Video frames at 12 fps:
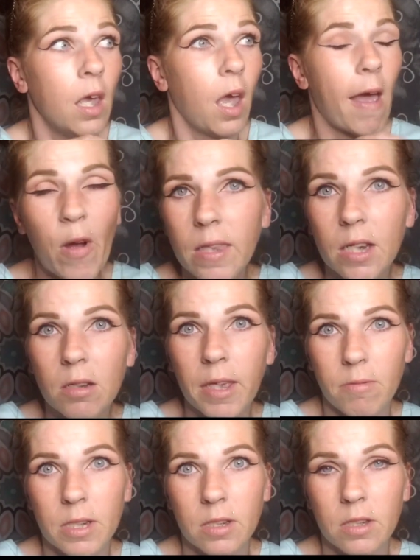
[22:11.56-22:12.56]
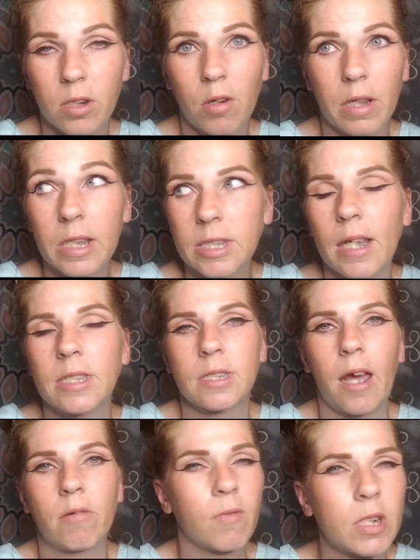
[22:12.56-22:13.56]
I'm finally going to be able to, you know, at least test this
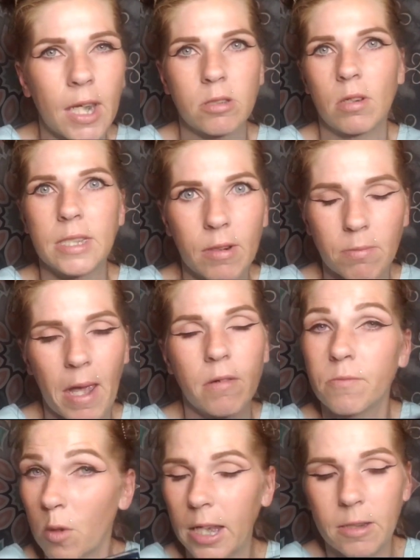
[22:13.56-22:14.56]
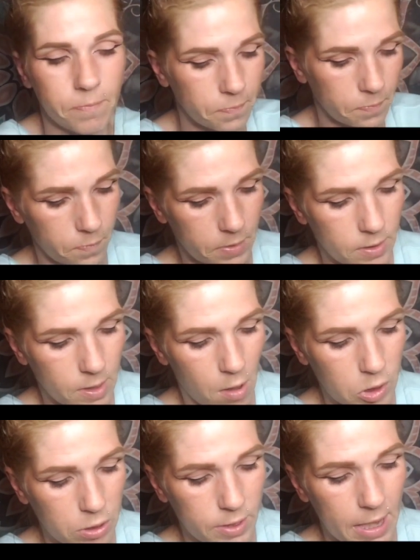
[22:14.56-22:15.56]
out, give it a test run, see what it's about, right?
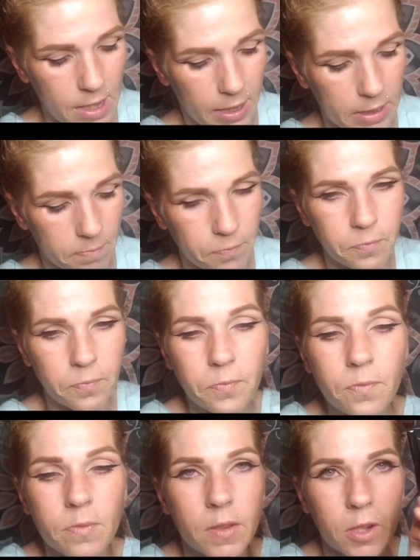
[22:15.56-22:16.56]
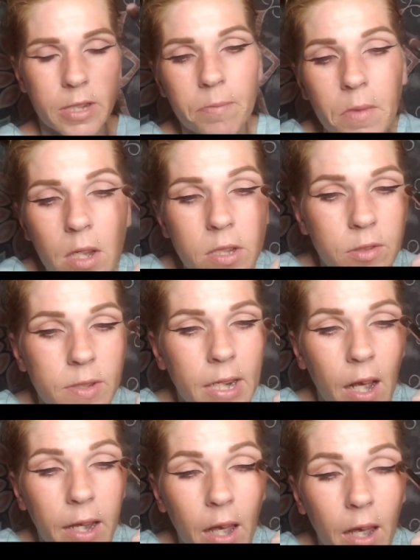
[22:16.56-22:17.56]
So Tuesday night, third dip, Tuesday
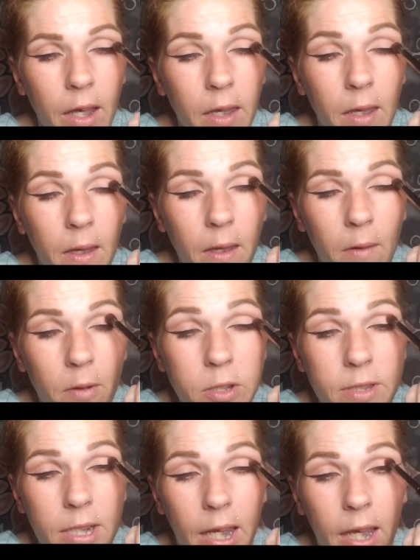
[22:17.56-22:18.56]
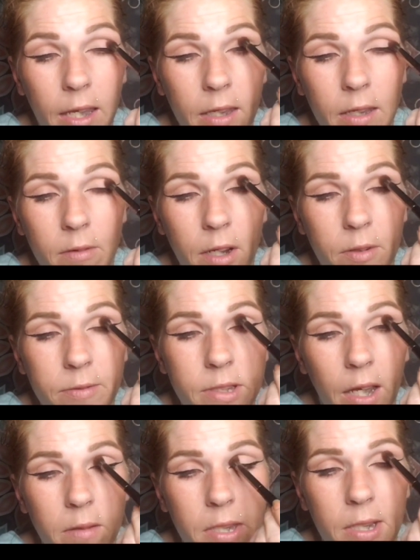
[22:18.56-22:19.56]
night, Tuesday day. Well, no, it was
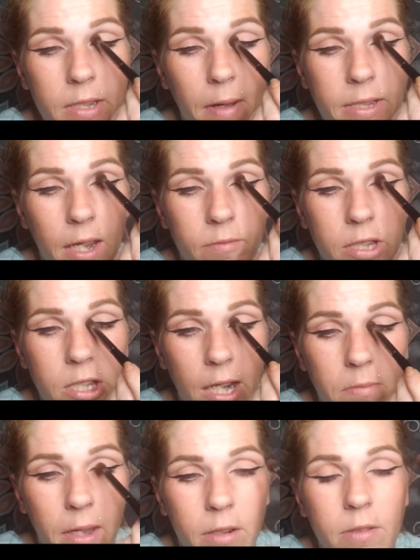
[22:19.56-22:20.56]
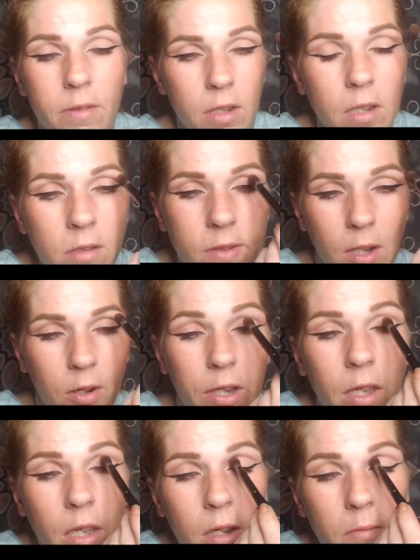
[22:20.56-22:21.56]
night, because my son went and checked the mail.
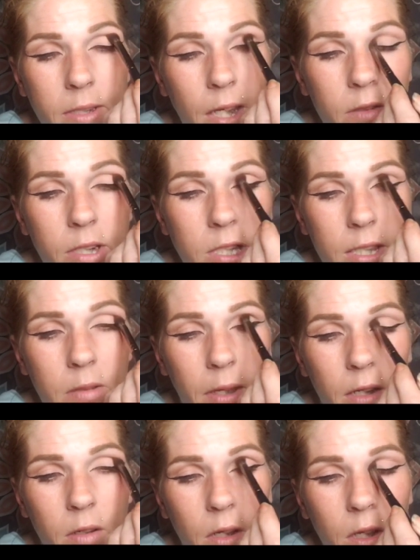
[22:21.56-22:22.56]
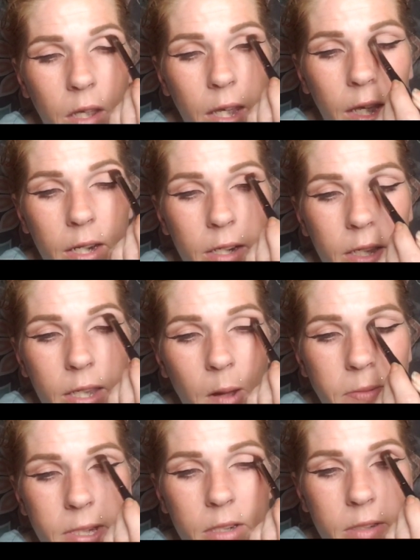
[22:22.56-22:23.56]
Sorry. My son went and checked the mail, and he come
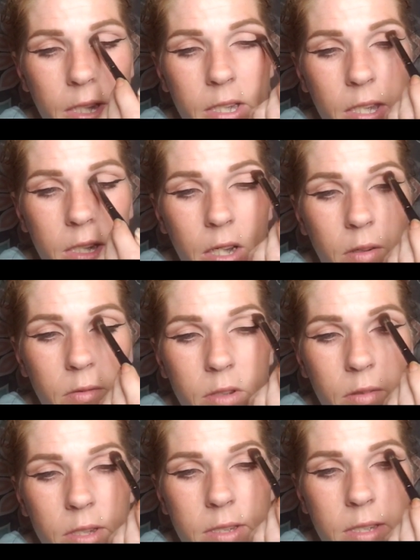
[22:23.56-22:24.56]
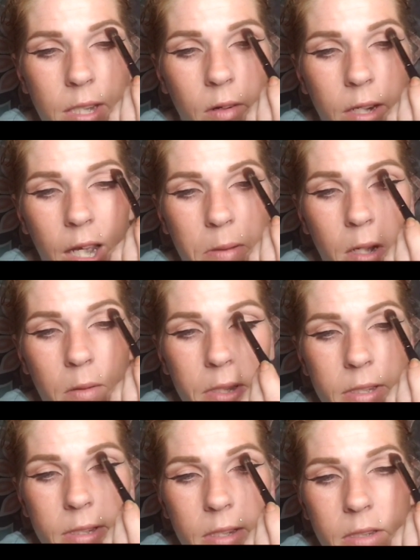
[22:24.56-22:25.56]
upstairs, and he had known, you know, he sees how unhappy mom
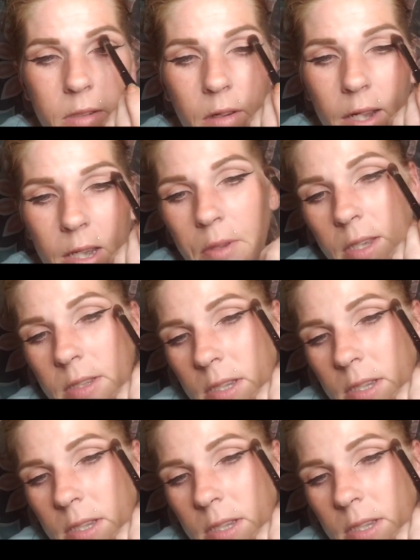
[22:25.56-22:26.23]
is, you know, at that place.